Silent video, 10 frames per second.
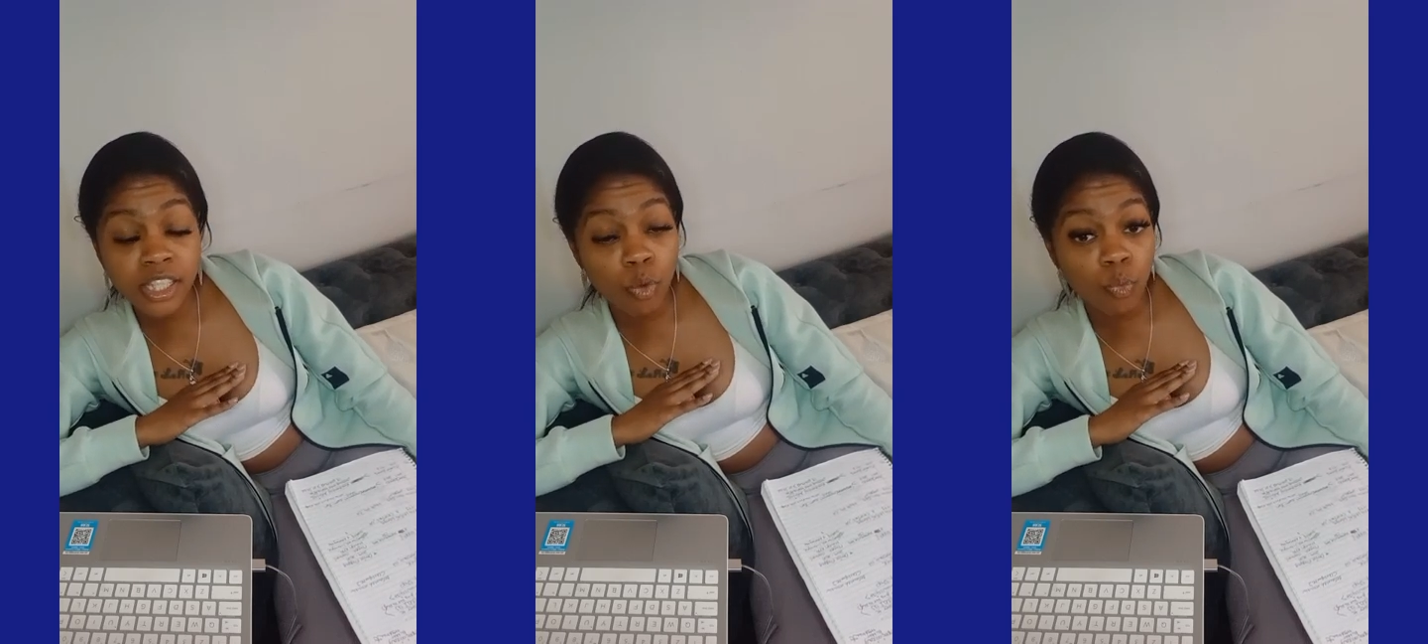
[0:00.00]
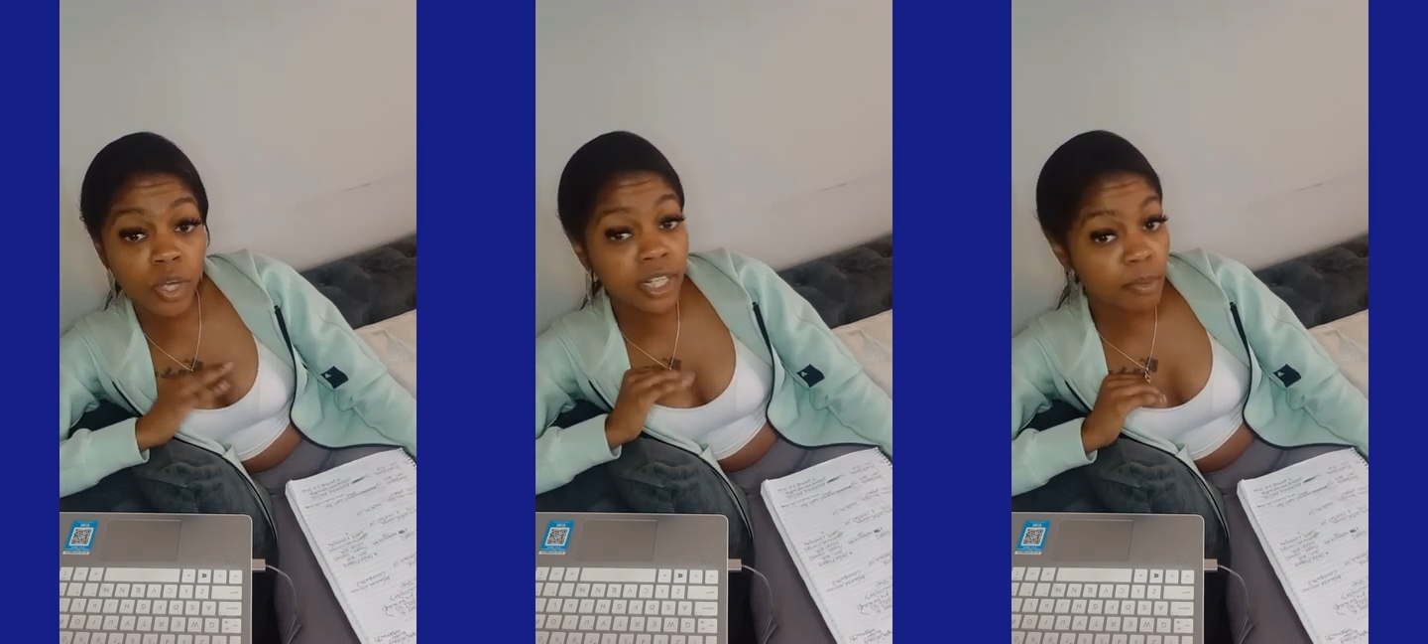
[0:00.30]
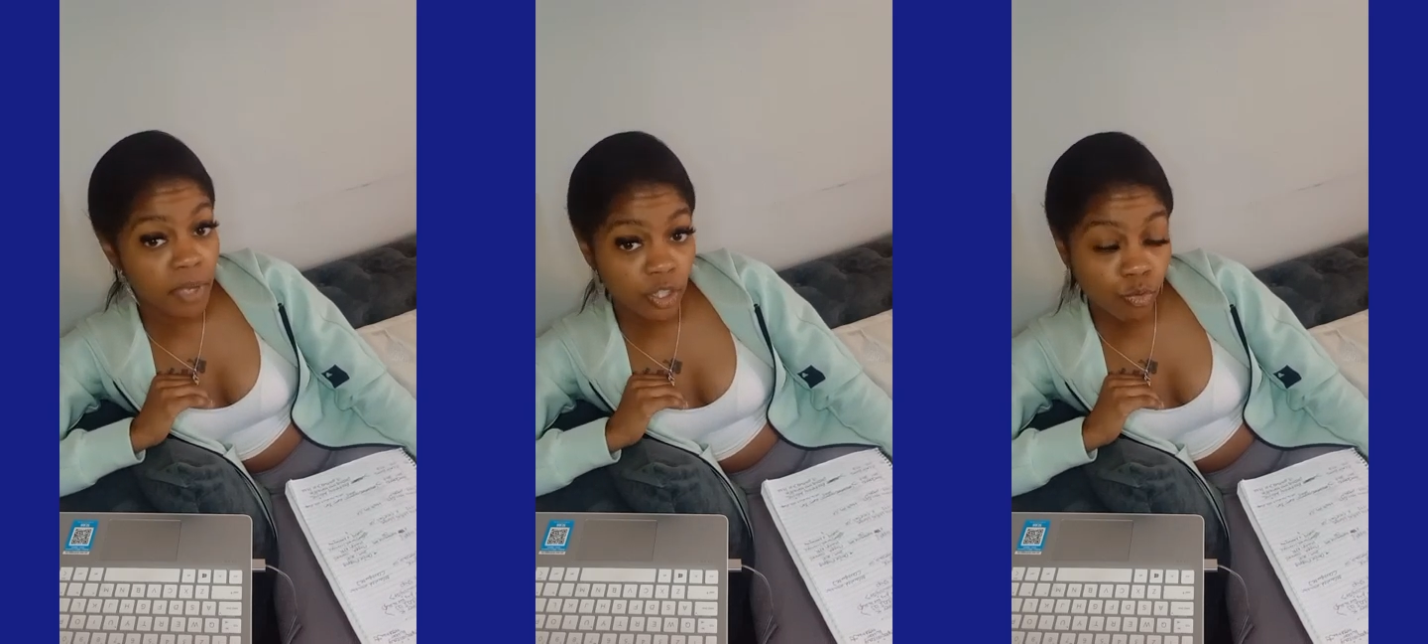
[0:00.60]
really
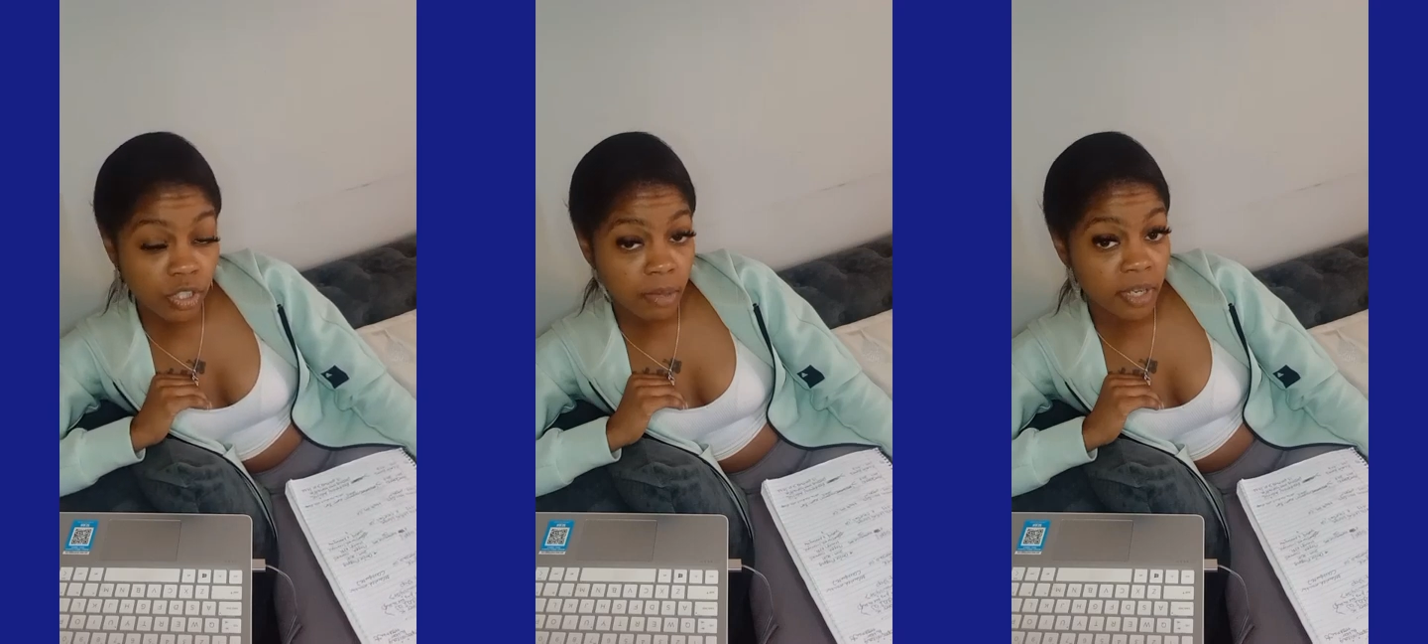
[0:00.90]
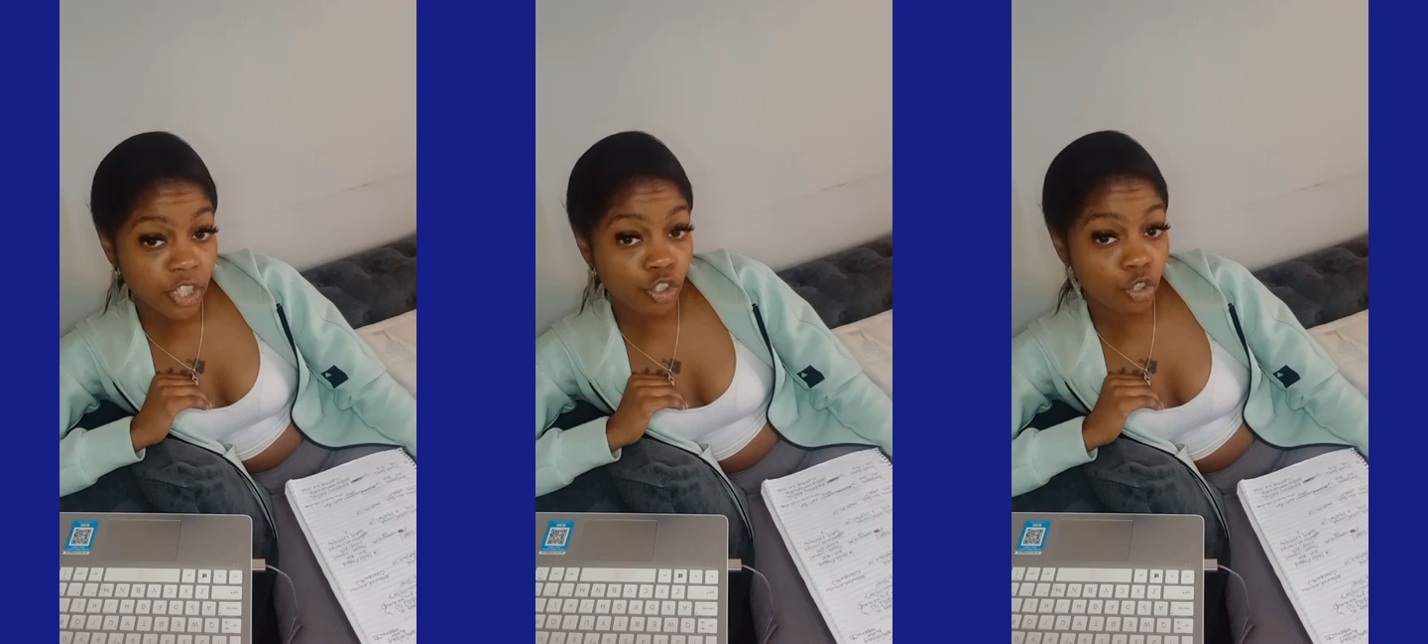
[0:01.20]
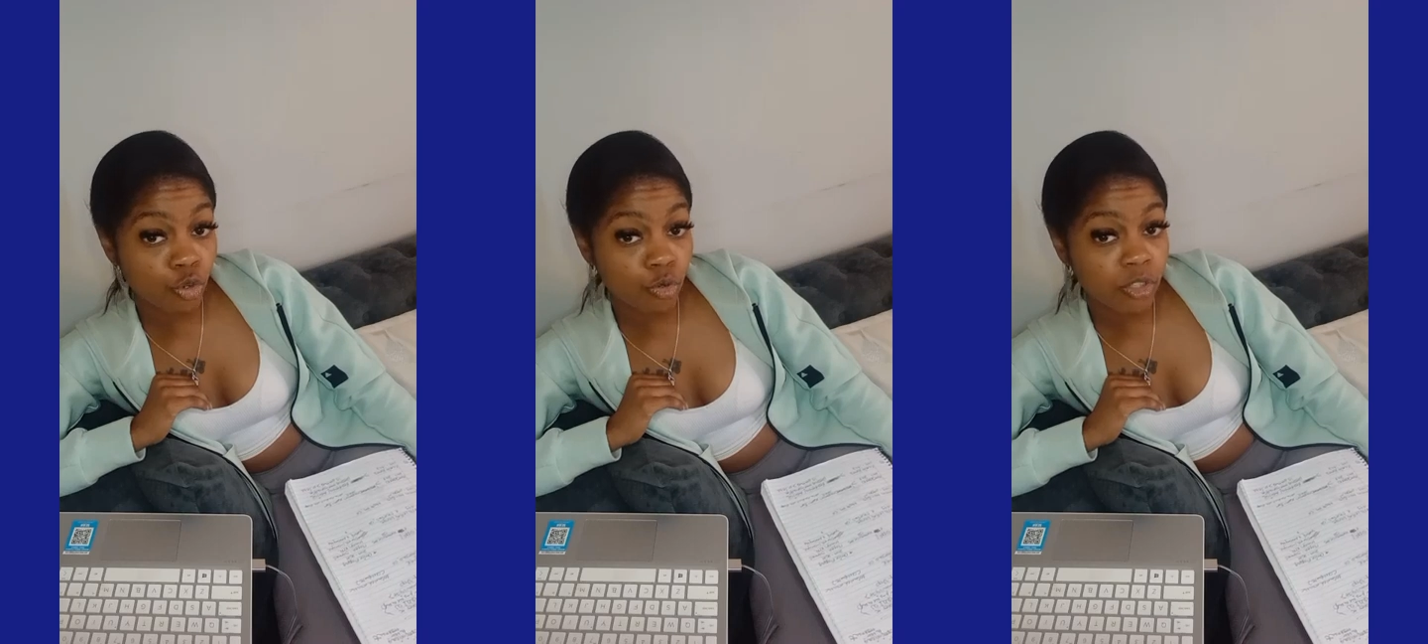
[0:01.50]
been through some
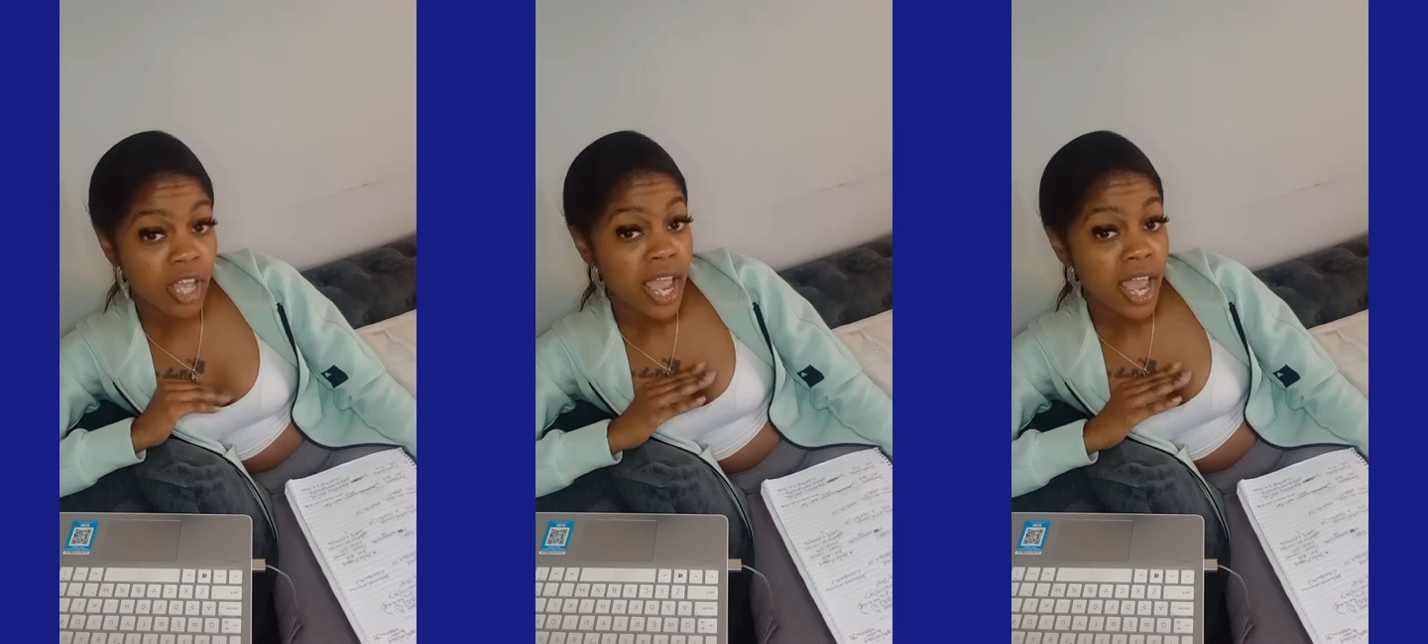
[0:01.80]
issues